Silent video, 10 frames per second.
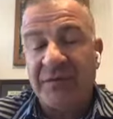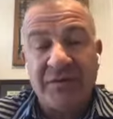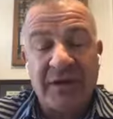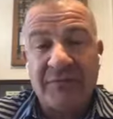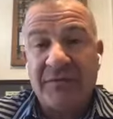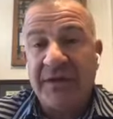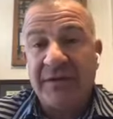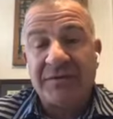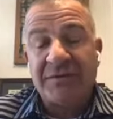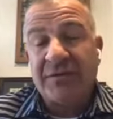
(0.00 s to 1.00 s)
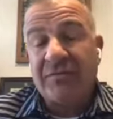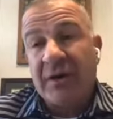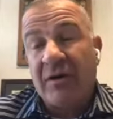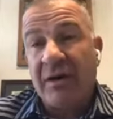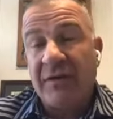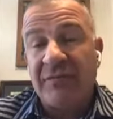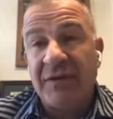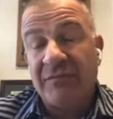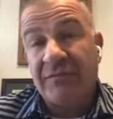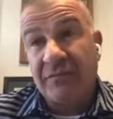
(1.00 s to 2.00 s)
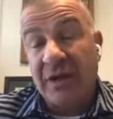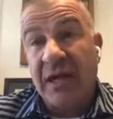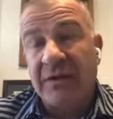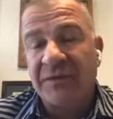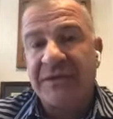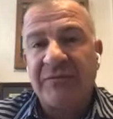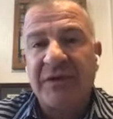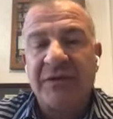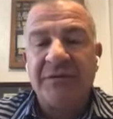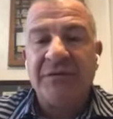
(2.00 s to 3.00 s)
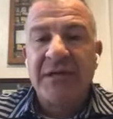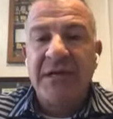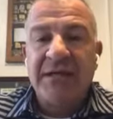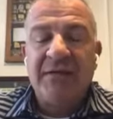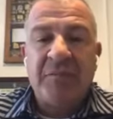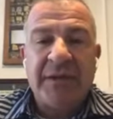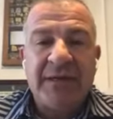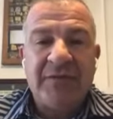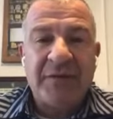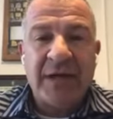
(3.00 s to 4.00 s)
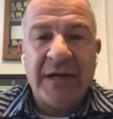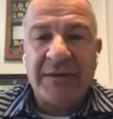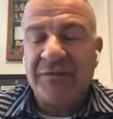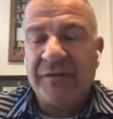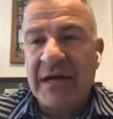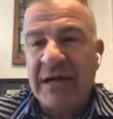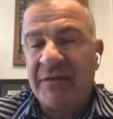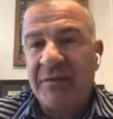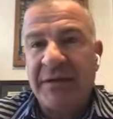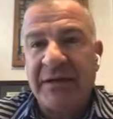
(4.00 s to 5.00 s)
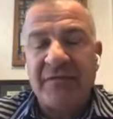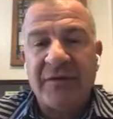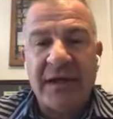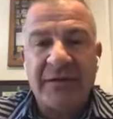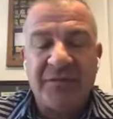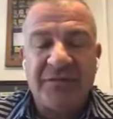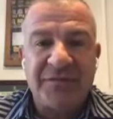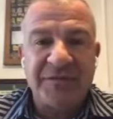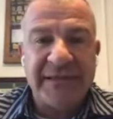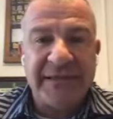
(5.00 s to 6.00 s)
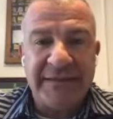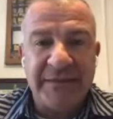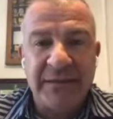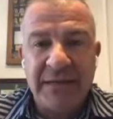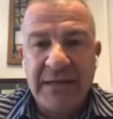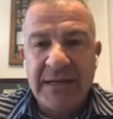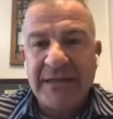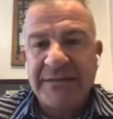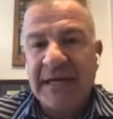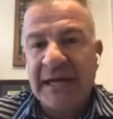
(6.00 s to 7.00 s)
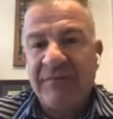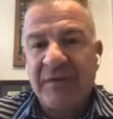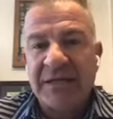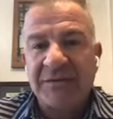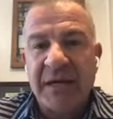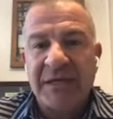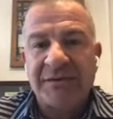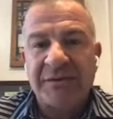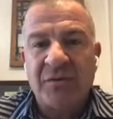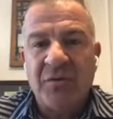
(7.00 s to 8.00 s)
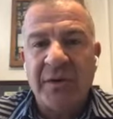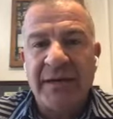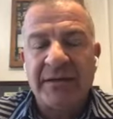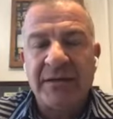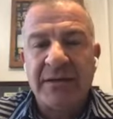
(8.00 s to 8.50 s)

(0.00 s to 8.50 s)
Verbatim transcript: you do have kiddos, or we all have kids, a lot of us have kiddos, in a blink of an eye, they're five, in a blink of an eye, they're fifteen. And time flies by so quick.